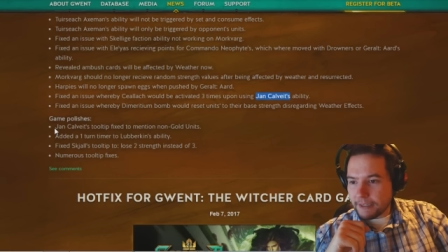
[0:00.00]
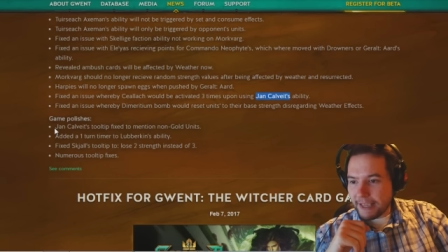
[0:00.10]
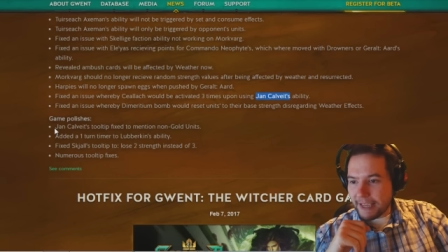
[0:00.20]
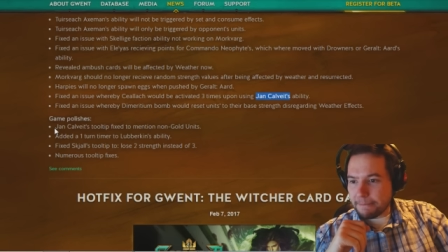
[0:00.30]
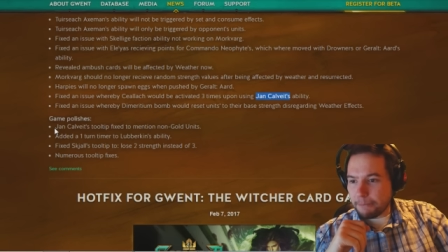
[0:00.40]

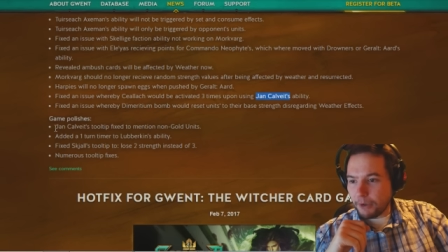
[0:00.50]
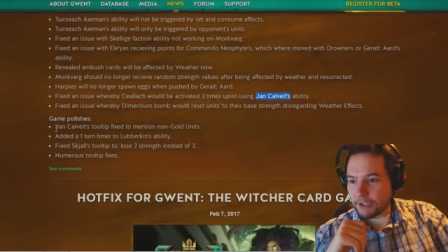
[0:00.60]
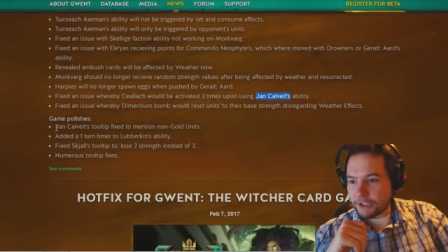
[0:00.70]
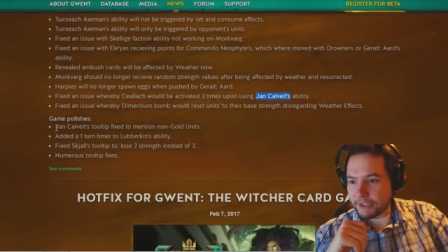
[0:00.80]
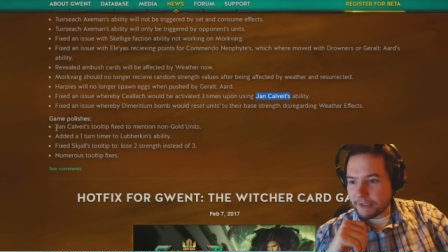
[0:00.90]
Game
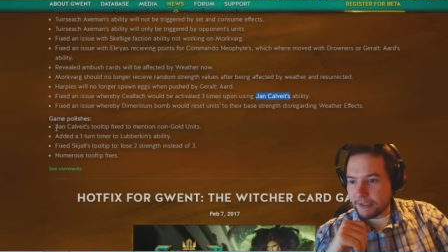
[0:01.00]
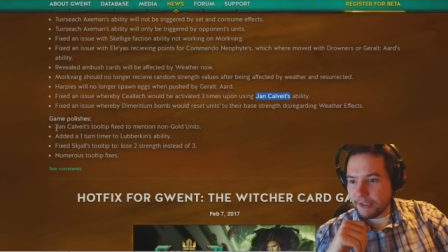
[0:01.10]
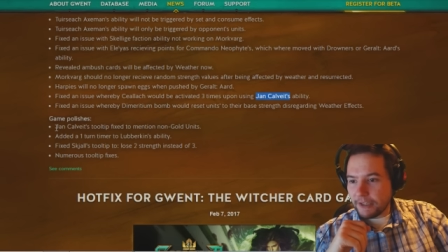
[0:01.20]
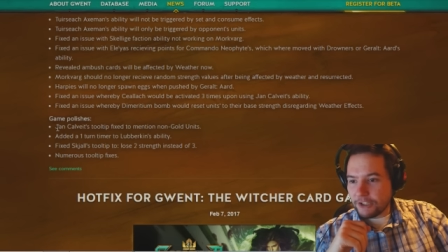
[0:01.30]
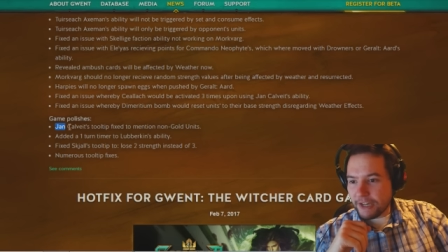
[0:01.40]
polishes.
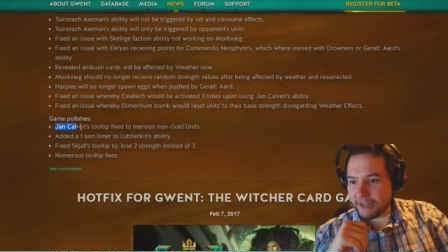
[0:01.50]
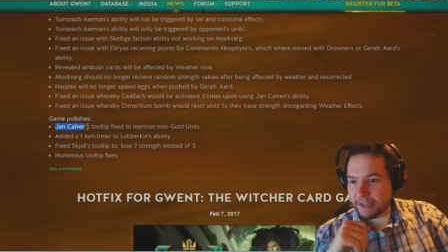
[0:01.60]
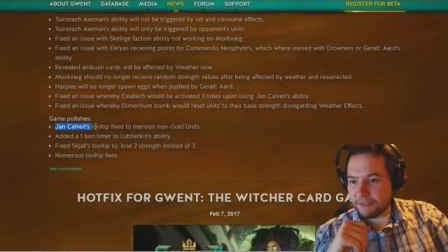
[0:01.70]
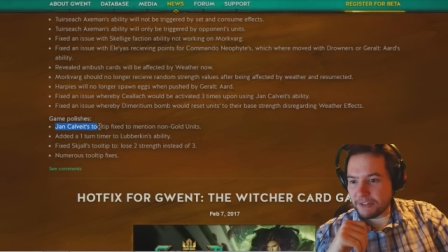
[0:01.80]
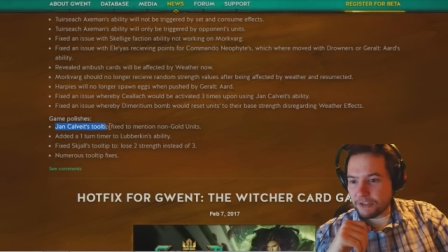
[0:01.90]
Jan
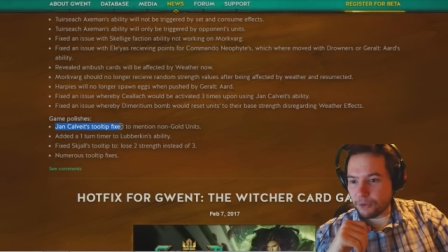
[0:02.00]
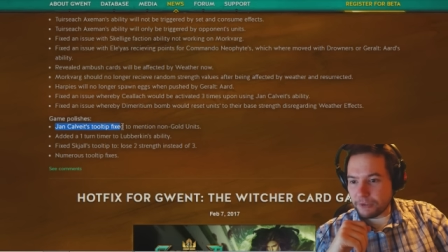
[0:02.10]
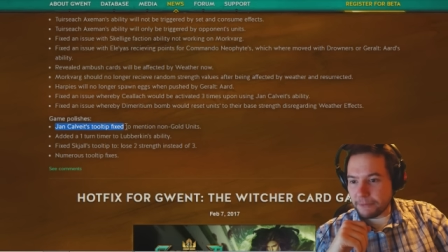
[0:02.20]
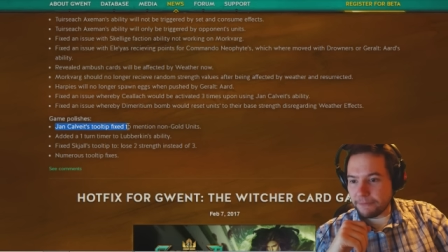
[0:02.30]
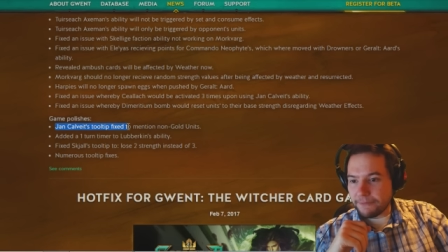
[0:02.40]
Calvite's
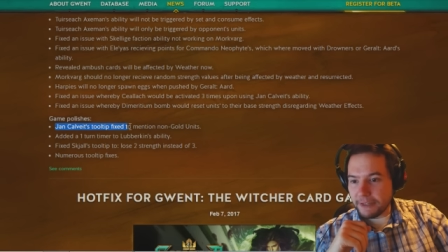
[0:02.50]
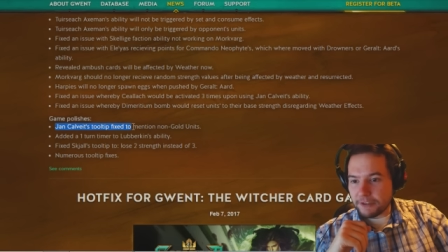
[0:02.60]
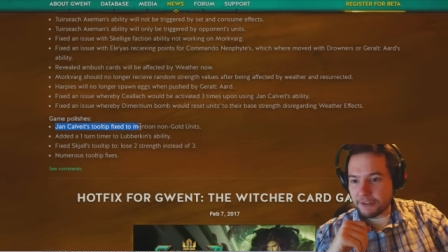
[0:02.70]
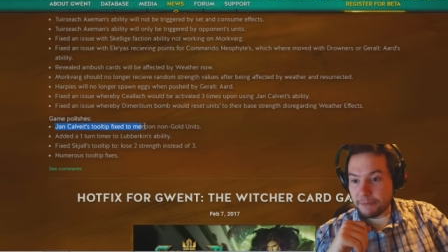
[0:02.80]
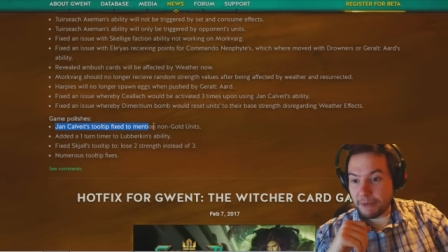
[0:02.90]
tooltip
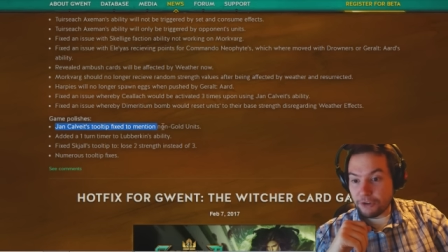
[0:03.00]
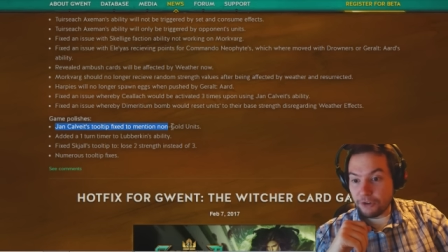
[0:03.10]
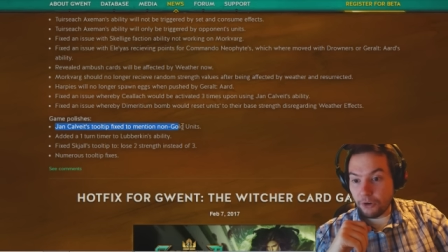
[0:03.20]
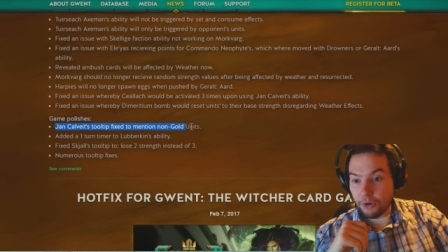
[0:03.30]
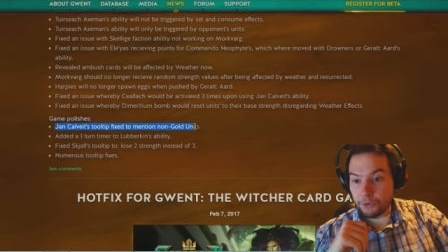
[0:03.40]
fixed to mention
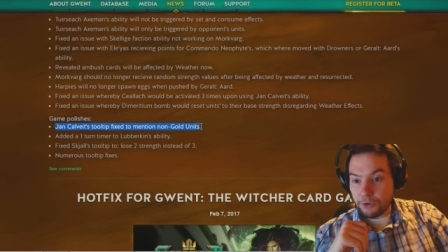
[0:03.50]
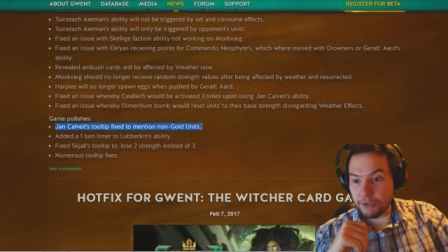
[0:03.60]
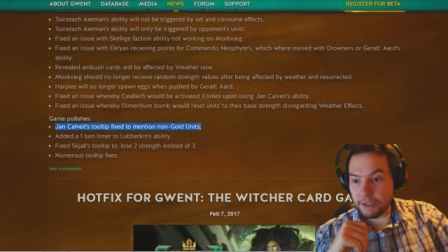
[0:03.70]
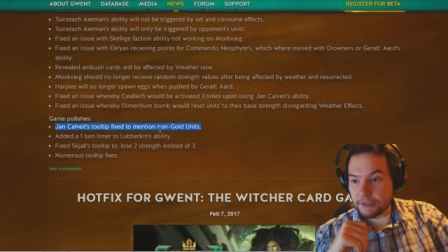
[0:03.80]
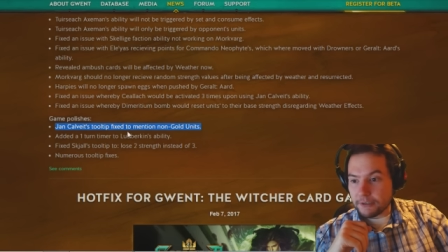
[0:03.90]
non-gold
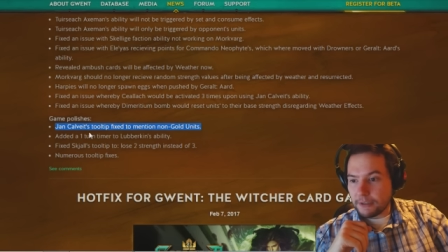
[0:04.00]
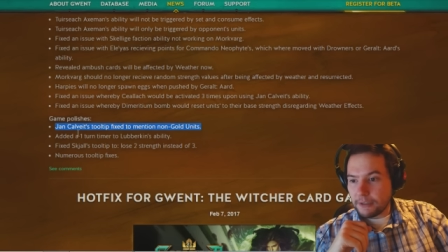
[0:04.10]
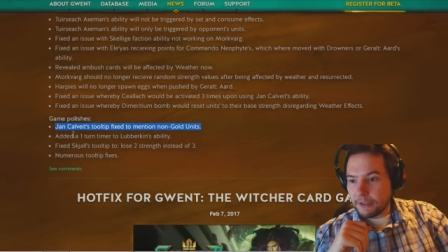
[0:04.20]
units.